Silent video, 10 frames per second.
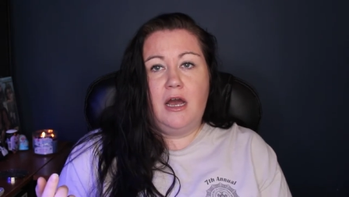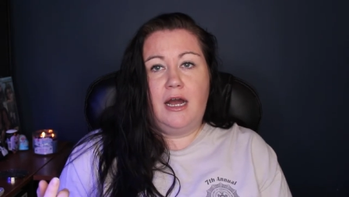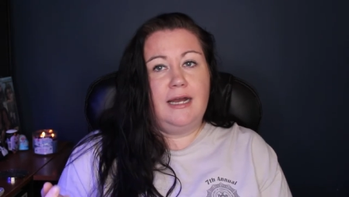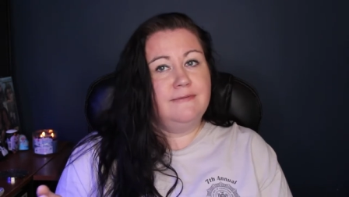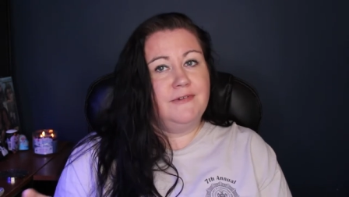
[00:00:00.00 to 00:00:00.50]

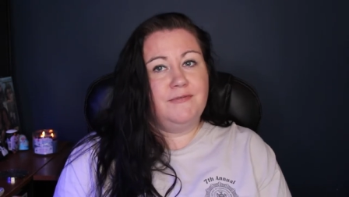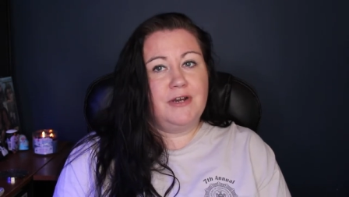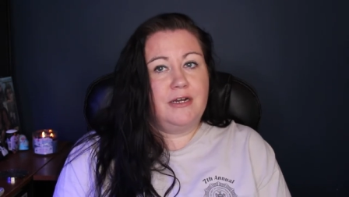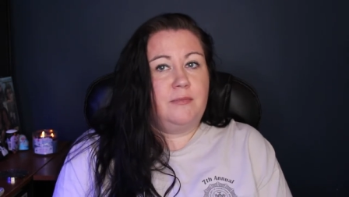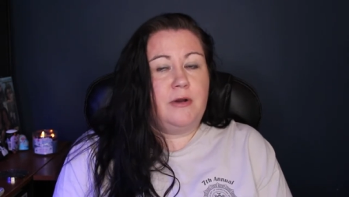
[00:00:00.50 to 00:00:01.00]
I've
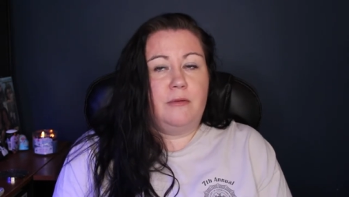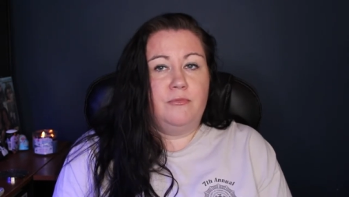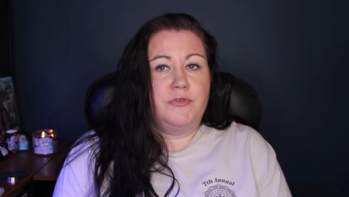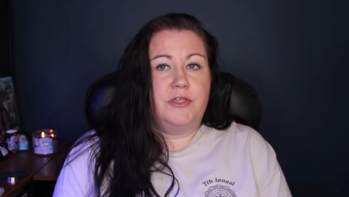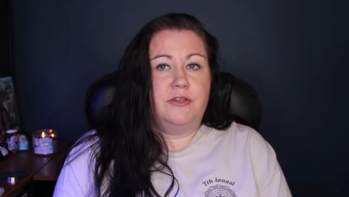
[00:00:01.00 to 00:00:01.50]
never had a
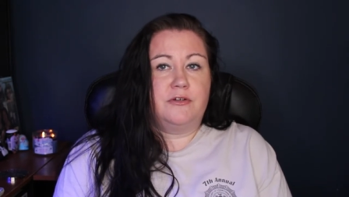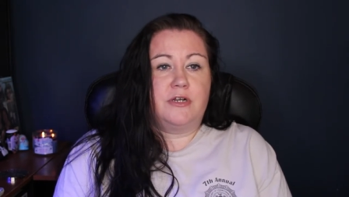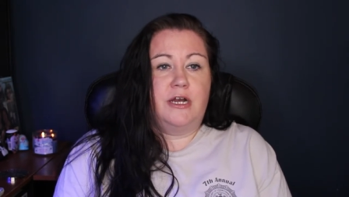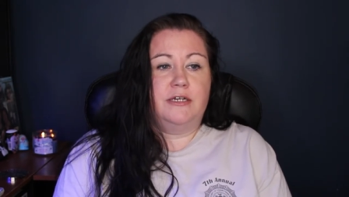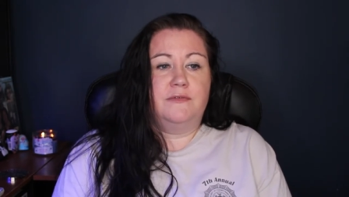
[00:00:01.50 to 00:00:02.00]
problem with either
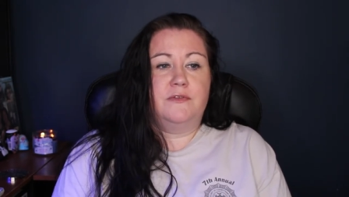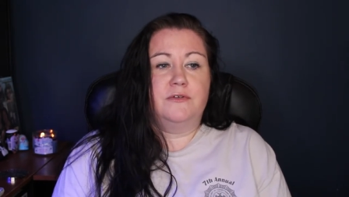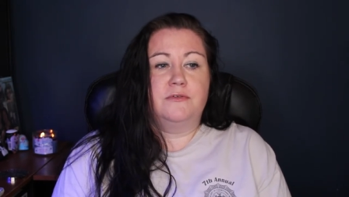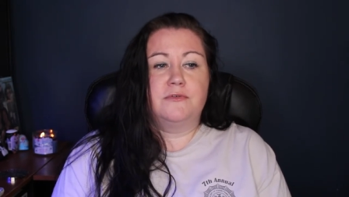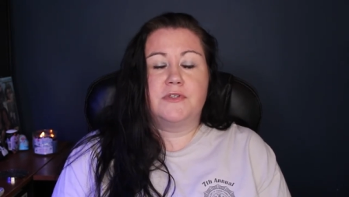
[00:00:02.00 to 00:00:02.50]
kind of
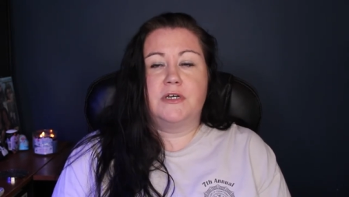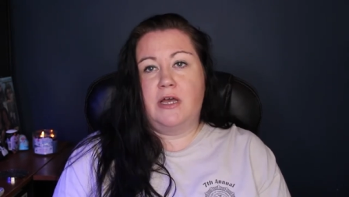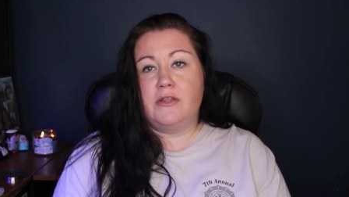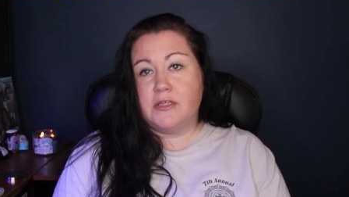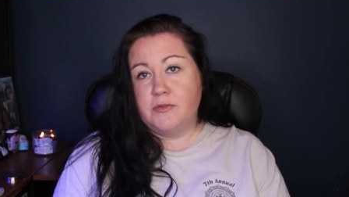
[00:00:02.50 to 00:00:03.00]
those.
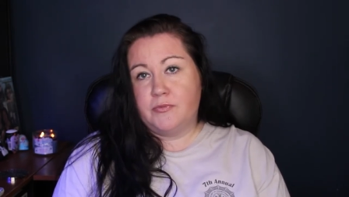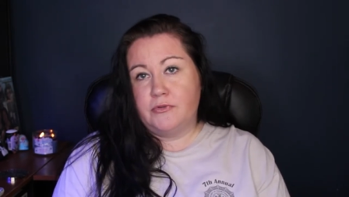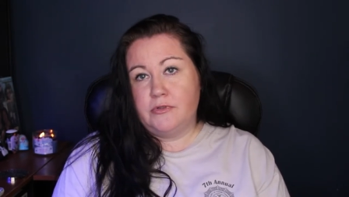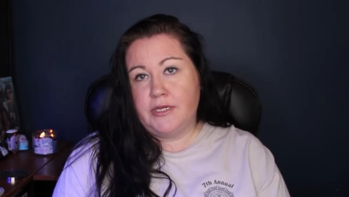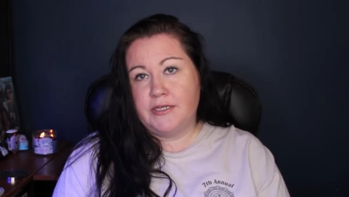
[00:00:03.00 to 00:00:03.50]
I like the
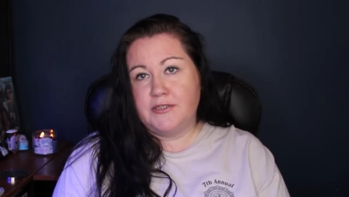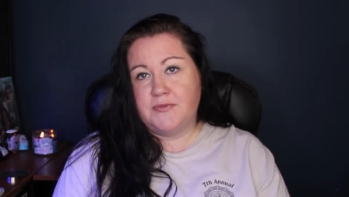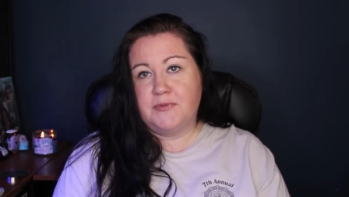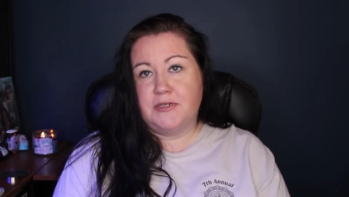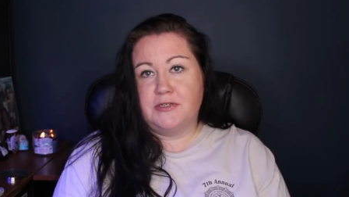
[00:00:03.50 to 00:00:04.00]
blue
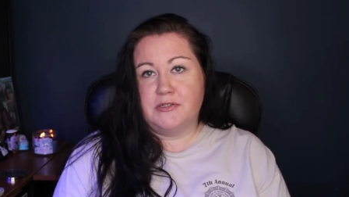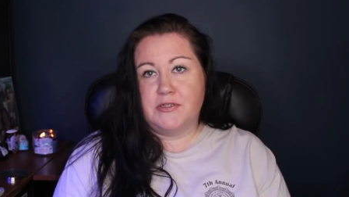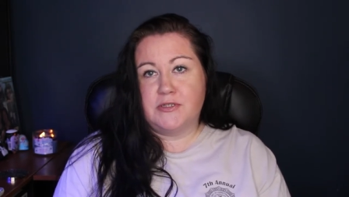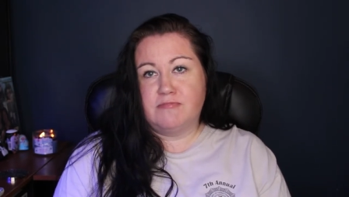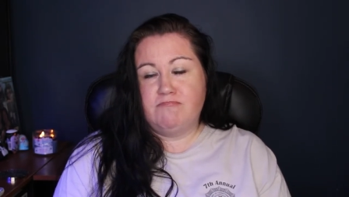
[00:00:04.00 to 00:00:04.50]
legs
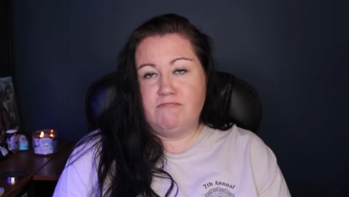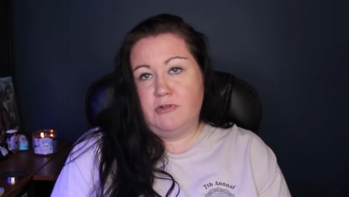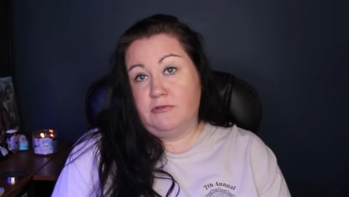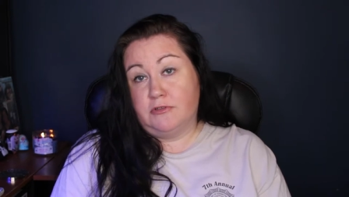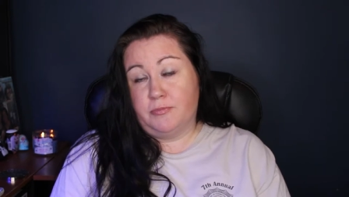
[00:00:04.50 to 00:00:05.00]
because,
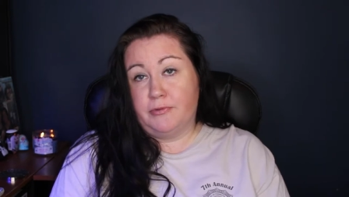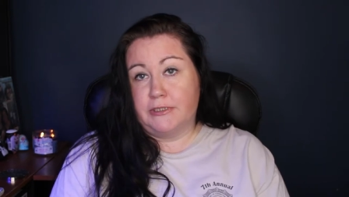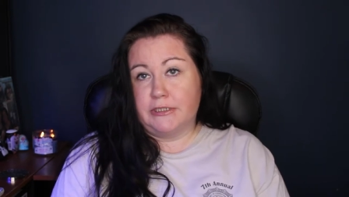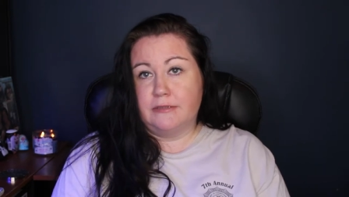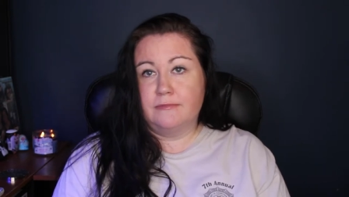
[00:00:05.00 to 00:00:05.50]
well, they're
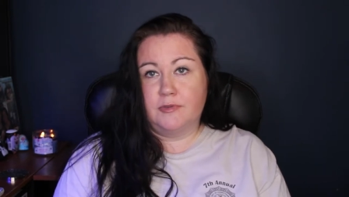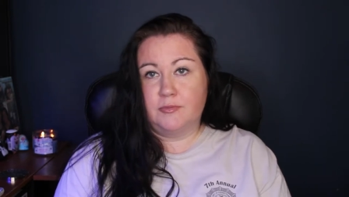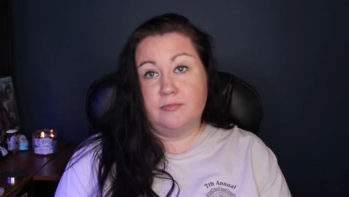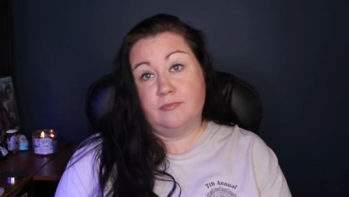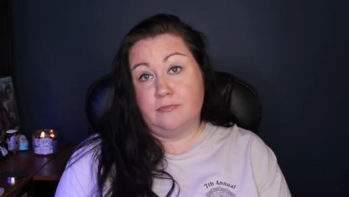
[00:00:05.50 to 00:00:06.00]
pretty.
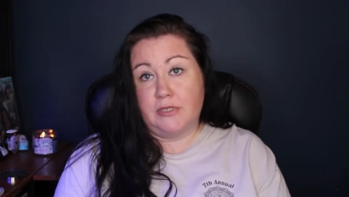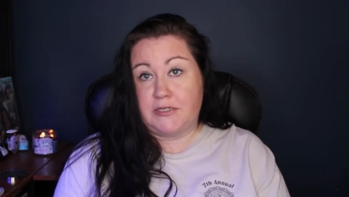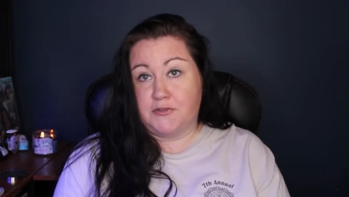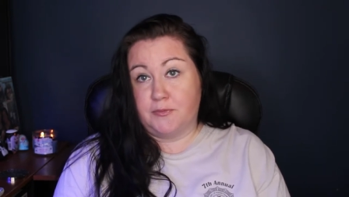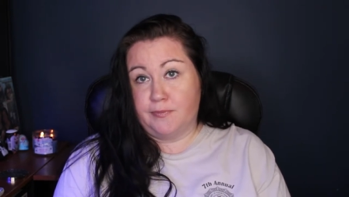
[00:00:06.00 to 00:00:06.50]
The
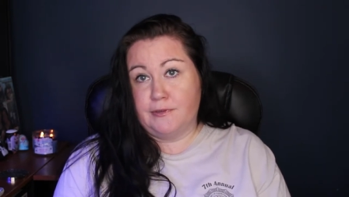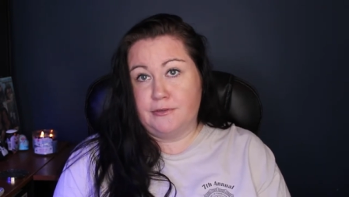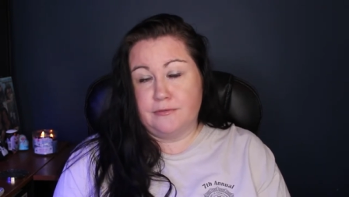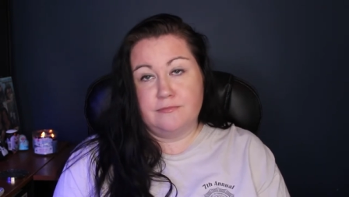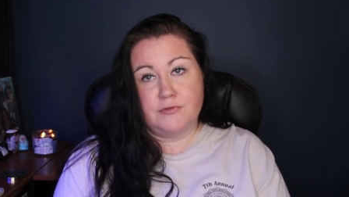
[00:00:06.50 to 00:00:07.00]
legs are
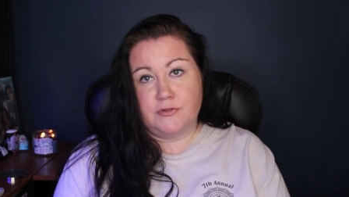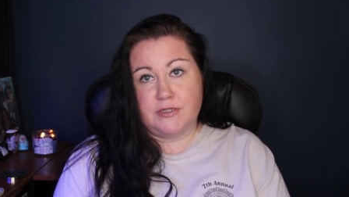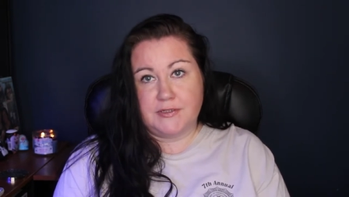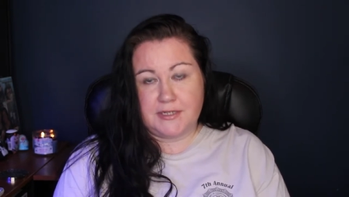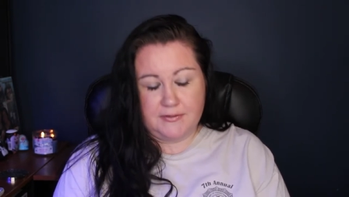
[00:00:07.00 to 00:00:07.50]
blue, so
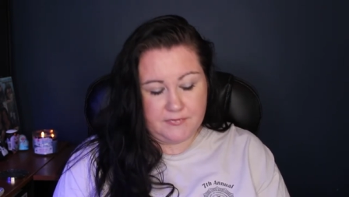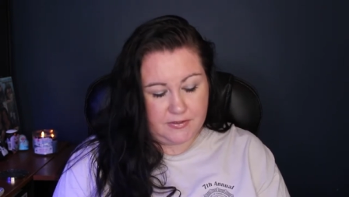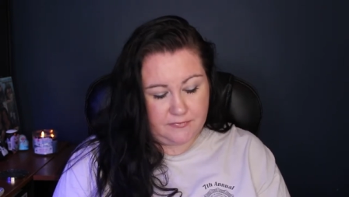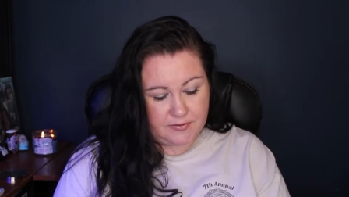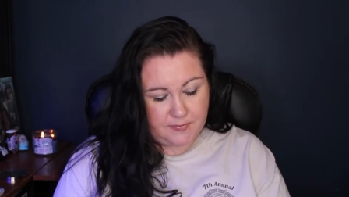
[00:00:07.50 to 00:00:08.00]
that's kind of
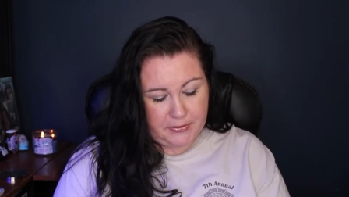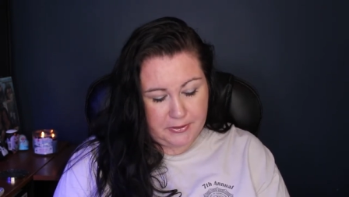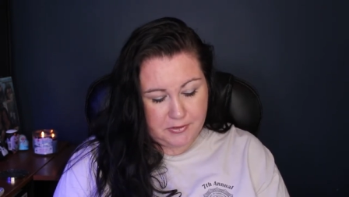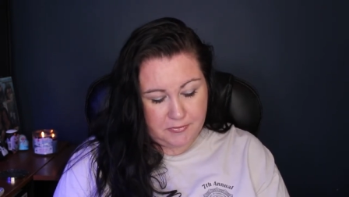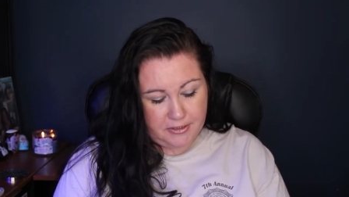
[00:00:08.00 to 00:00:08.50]

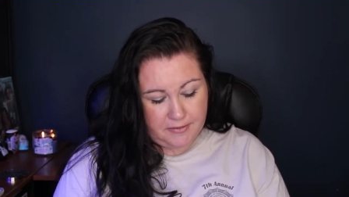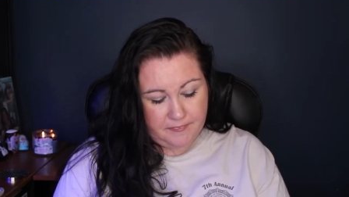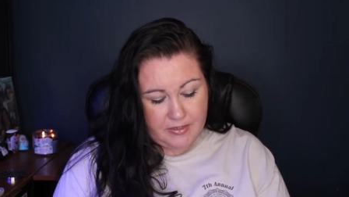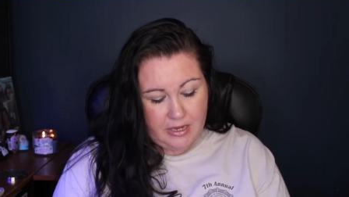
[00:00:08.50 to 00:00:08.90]
self-explanatory.